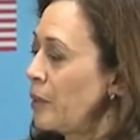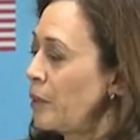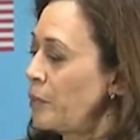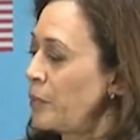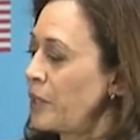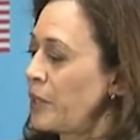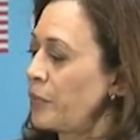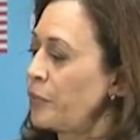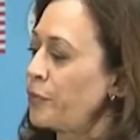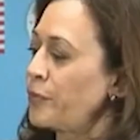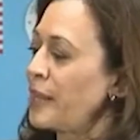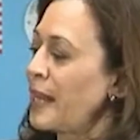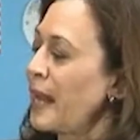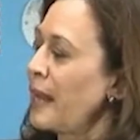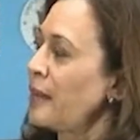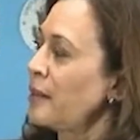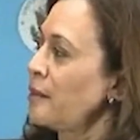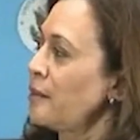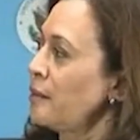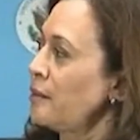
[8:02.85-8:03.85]
But if
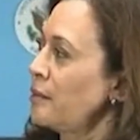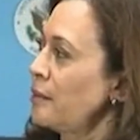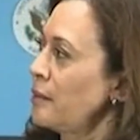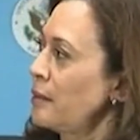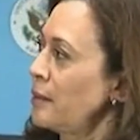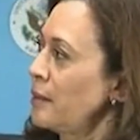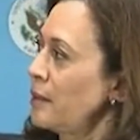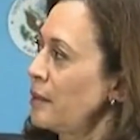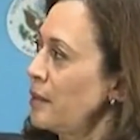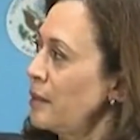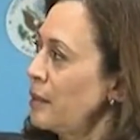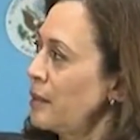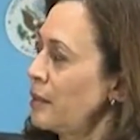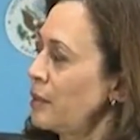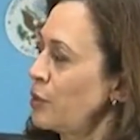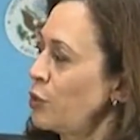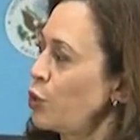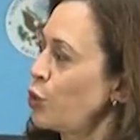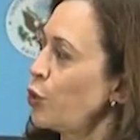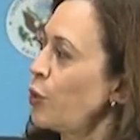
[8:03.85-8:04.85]
that
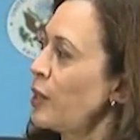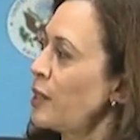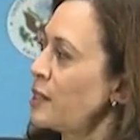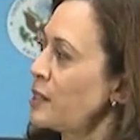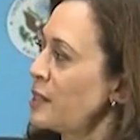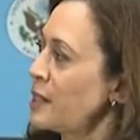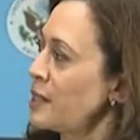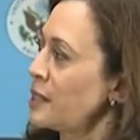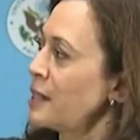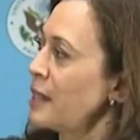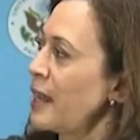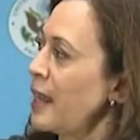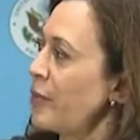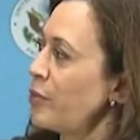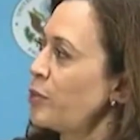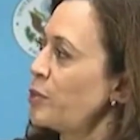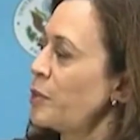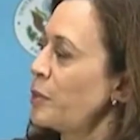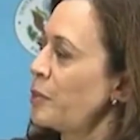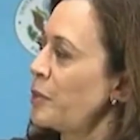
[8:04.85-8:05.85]
choice doesn't have
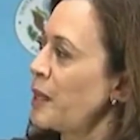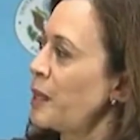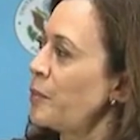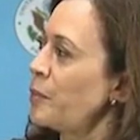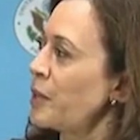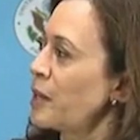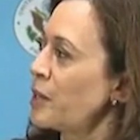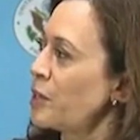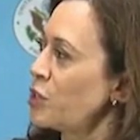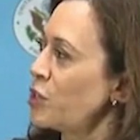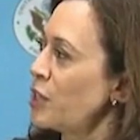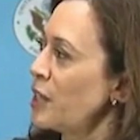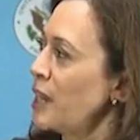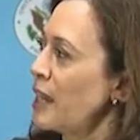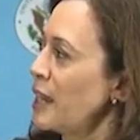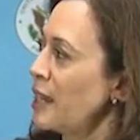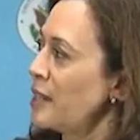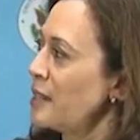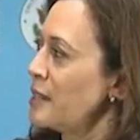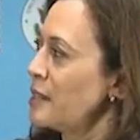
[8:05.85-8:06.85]
to be made because she
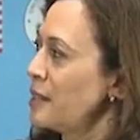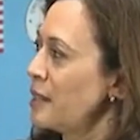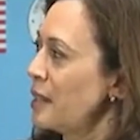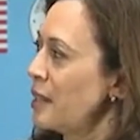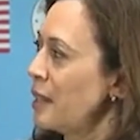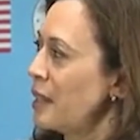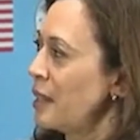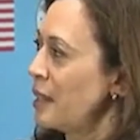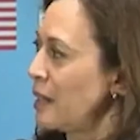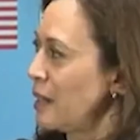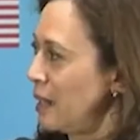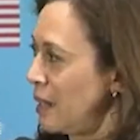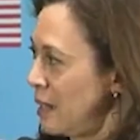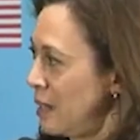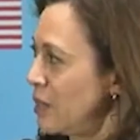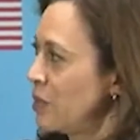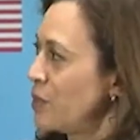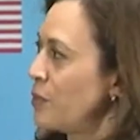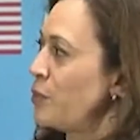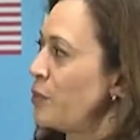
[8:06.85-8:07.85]
has an
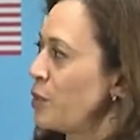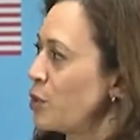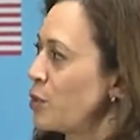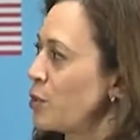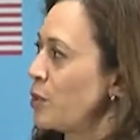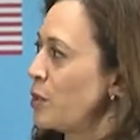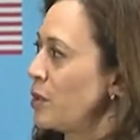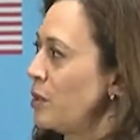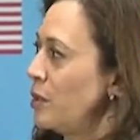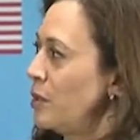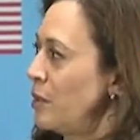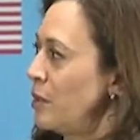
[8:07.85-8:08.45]
individual